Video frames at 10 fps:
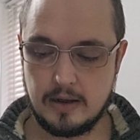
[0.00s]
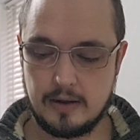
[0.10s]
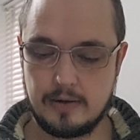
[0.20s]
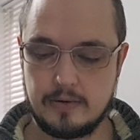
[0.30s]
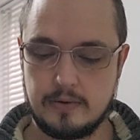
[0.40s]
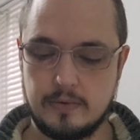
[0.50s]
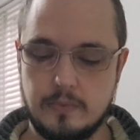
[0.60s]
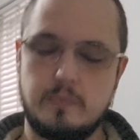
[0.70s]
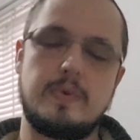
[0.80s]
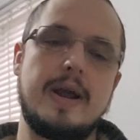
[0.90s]

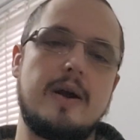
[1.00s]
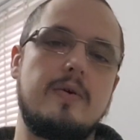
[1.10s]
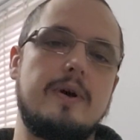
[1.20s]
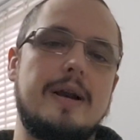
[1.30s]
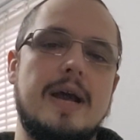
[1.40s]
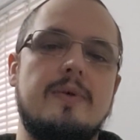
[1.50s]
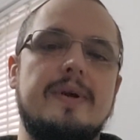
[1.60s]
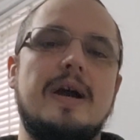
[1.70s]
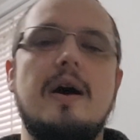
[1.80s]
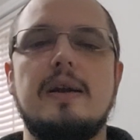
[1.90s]
Now
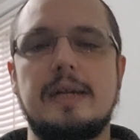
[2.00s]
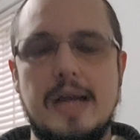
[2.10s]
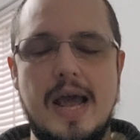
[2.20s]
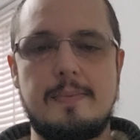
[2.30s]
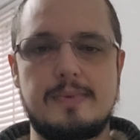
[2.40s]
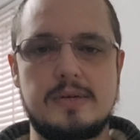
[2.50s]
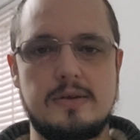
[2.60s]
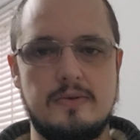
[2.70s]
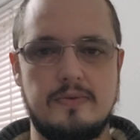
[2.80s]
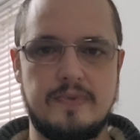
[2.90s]
allowing uncapped
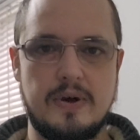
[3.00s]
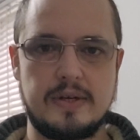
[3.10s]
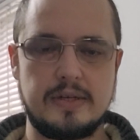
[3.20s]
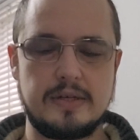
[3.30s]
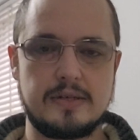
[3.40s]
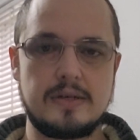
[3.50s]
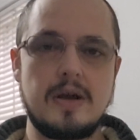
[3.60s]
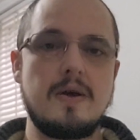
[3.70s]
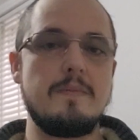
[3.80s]
fines,